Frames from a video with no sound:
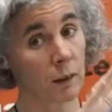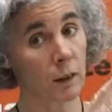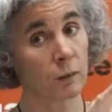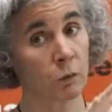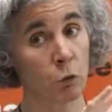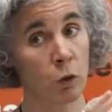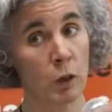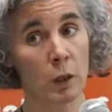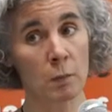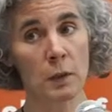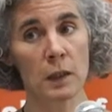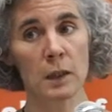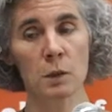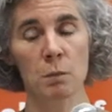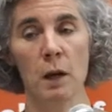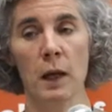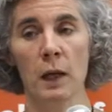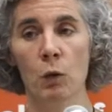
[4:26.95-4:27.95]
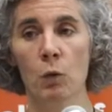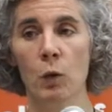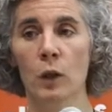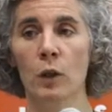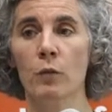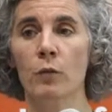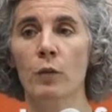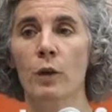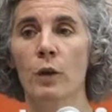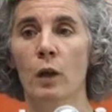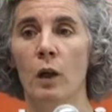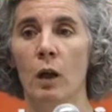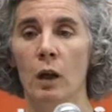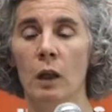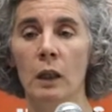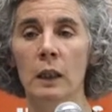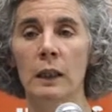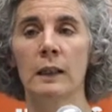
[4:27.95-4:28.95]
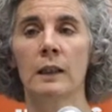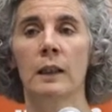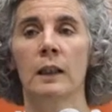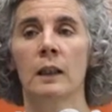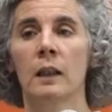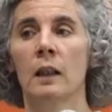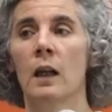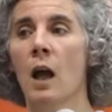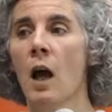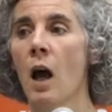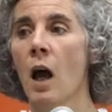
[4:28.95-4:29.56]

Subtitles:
The trilemma is by one of the leading